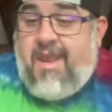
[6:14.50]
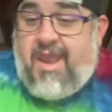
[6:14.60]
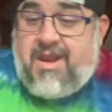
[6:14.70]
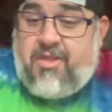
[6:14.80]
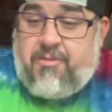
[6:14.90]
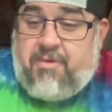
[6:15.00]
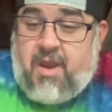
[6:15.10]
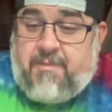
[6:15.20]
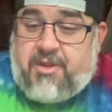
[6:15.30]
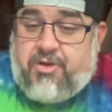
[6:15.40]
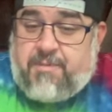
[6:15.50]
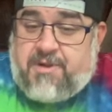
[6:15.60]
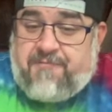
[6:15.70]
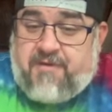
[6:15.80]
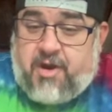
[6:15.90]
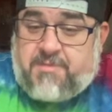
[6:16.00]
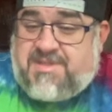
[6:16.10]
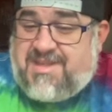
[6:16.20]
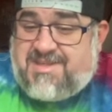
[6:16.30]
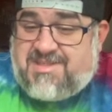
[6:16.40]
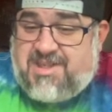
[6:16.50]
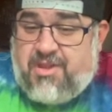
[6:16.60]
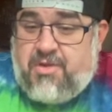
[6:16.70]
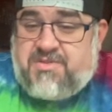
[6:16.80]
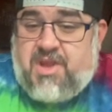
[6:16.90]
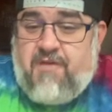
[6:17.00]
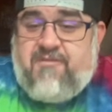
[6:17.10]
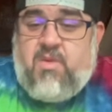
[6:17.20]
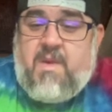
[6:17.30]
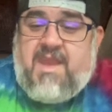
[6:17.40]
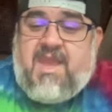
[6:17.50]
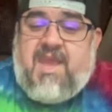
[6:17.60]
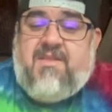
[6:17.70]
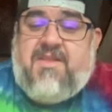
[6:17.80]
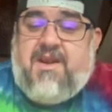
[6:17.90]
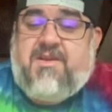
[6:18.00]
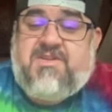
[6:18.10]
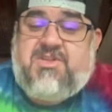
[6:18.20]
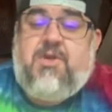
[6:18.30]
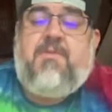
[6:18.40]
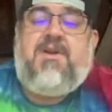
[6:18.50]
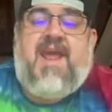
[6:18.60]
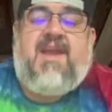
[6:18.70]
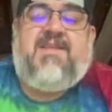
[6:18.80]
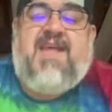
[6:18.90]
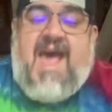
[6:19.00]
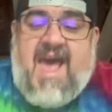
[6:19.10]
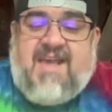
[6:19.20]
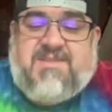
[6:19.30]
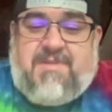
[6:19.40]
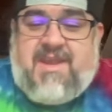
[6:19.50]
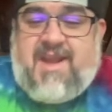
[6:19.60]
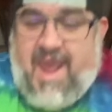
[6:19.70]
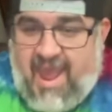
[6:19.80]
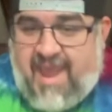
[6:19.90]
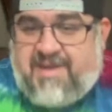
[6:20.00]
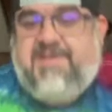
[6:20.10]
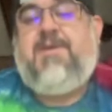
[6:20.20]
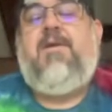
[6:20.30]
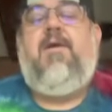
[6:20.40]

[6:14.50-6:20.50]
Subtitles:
and other prominent crypto firms that disclosed over the weekend that their consumer data has been hacked.